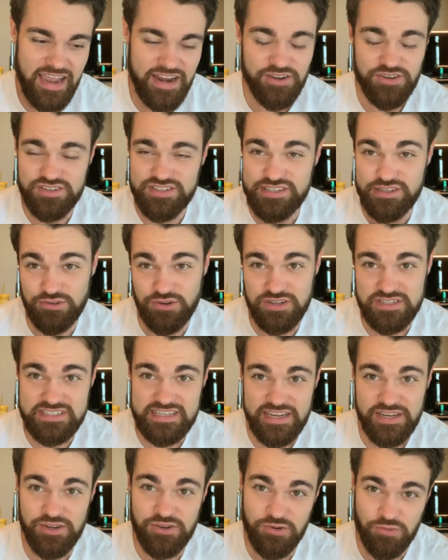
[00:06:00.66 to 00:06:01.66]
and you're still not
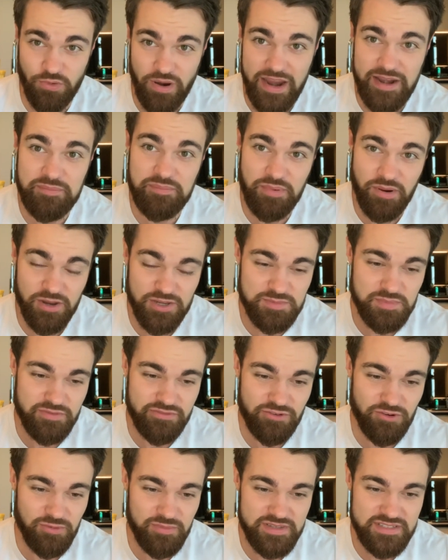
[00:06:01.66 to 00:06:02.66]
seeing great post
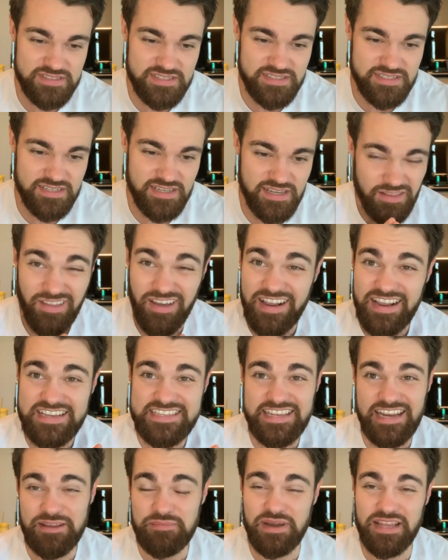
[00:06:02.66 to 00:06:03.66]
performance, like I
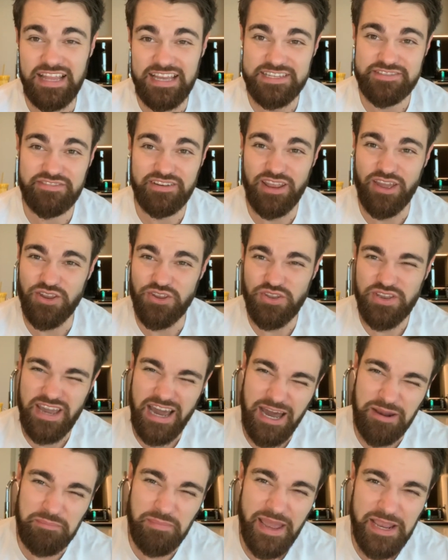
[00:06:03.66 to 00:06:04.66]
said in my last video, you
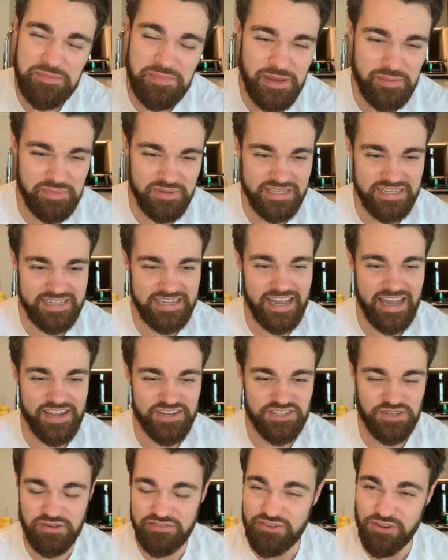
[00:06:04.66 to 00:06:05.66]
can't make people
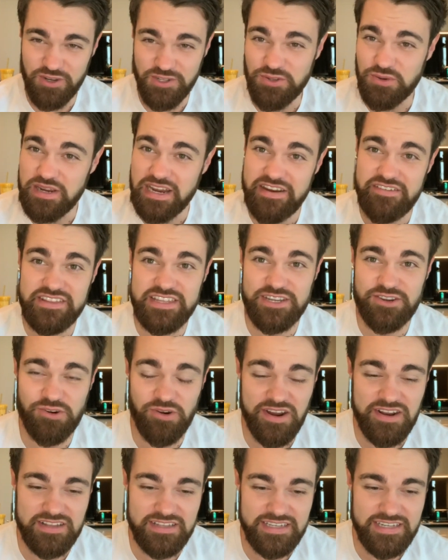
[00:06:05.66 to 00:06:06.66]
engage. So if you're doing everything
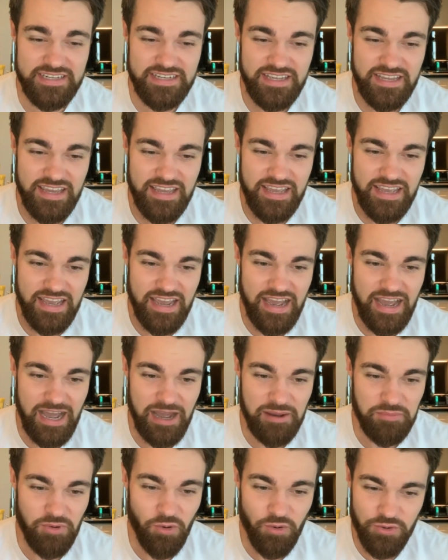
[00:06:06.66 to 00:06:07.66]
correctly,
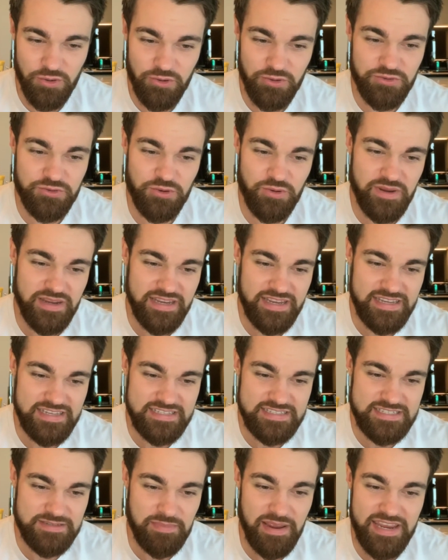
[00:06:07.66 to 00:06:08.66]
all you're doing
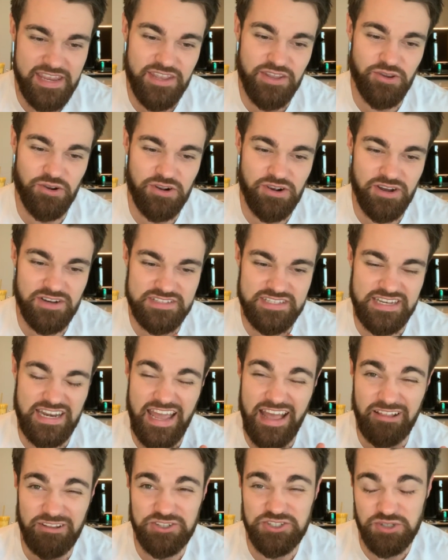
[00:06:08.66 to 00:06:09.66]
is making your content
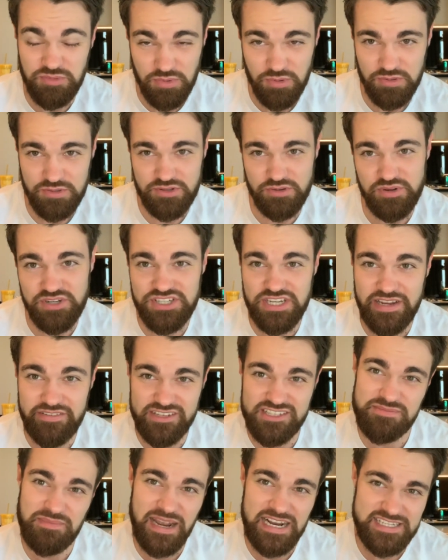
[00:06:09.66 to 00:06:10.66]
eligible to achieve
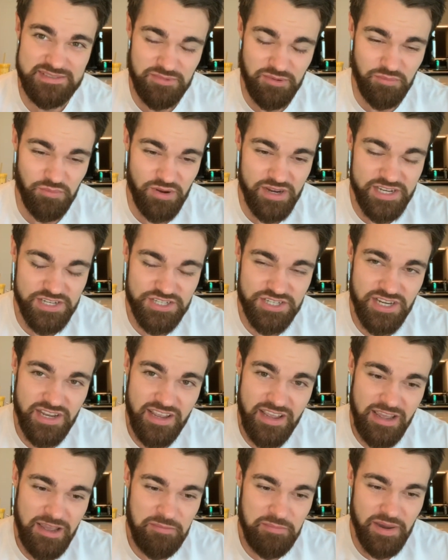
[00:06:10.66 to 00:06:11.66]
its maximum reach.
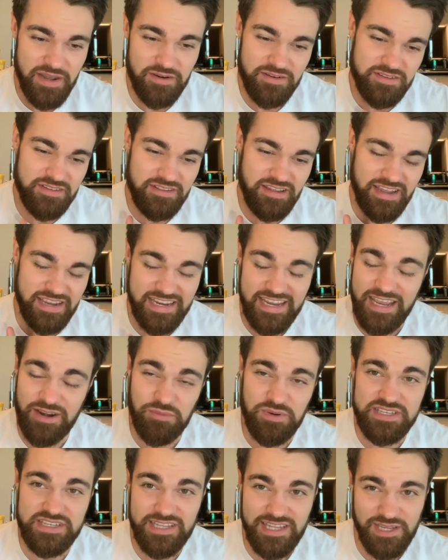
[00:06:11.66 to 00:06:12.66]
But
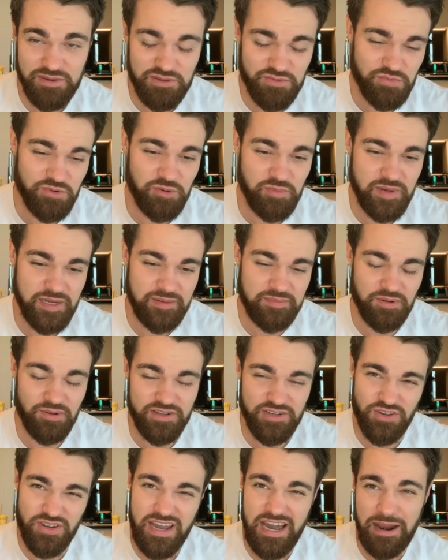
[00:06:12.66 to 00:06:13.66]
again, we're dealing with real
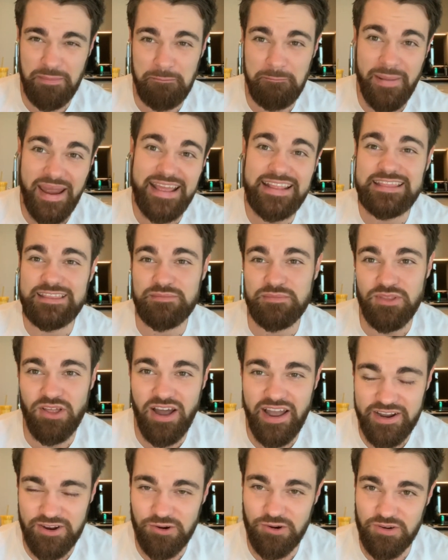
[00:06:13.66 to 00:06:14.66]
people and you can't make them
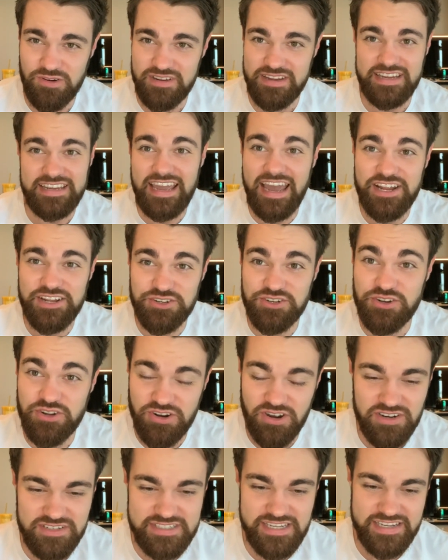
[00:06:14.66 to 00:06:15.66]
like or engage on
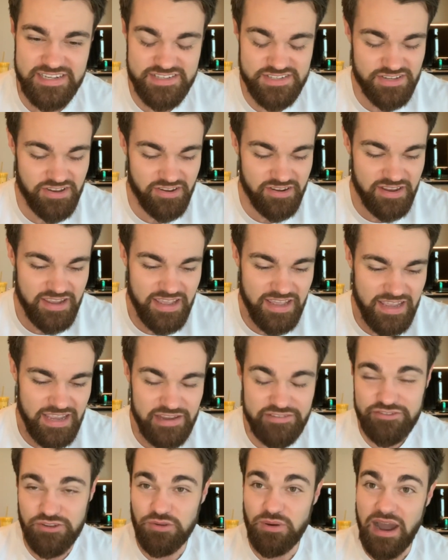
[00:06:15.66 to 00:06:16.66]
your content. So
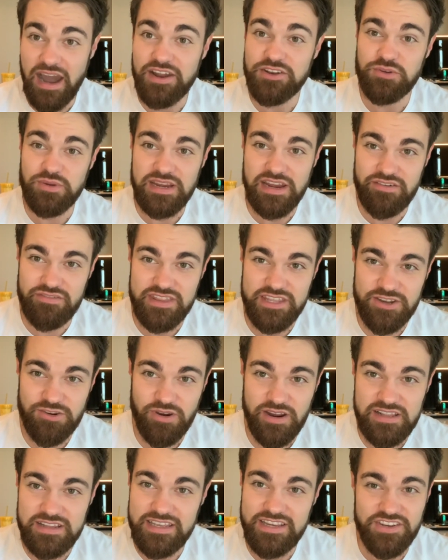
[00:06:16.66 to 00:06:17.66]
if you are doing everything
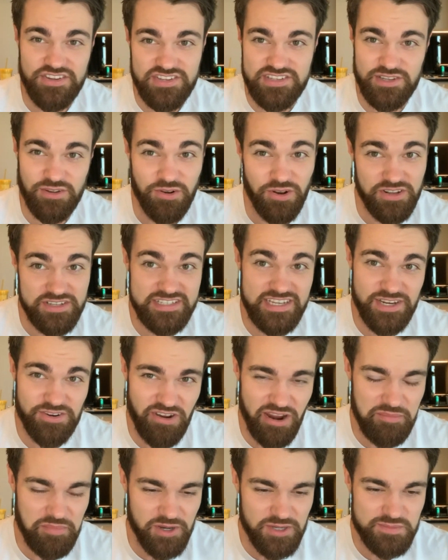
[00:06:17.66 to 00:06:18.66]
correctly and you're still not seeing
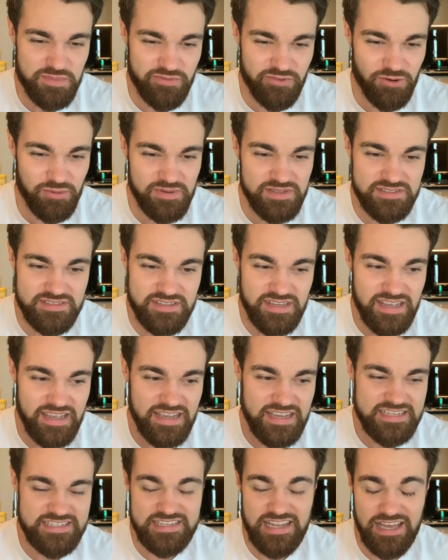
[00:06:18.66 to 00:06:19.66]
great post performance,
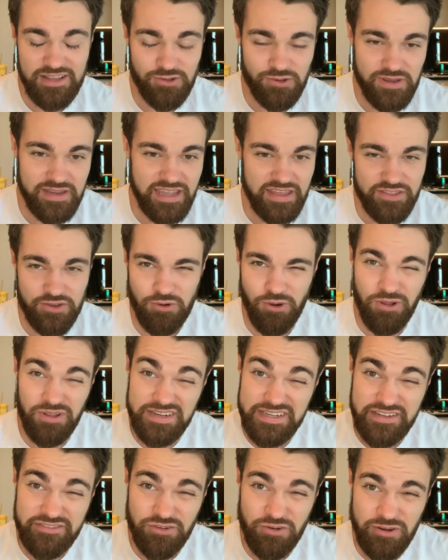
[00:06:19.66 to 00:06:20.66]
start looking at the
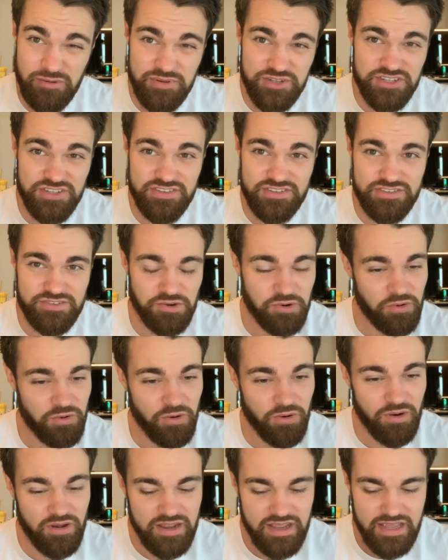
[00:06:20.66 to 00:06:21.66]
quality of your images
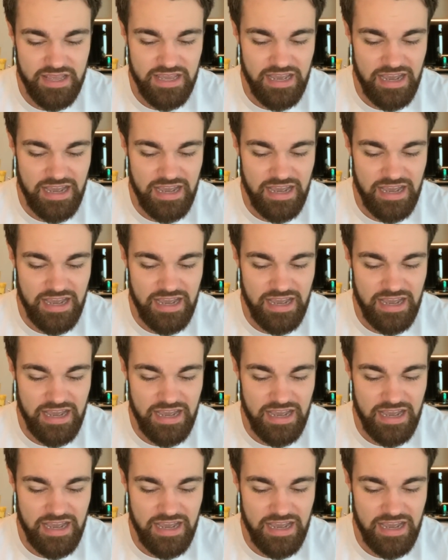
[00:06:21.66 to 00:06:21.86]
or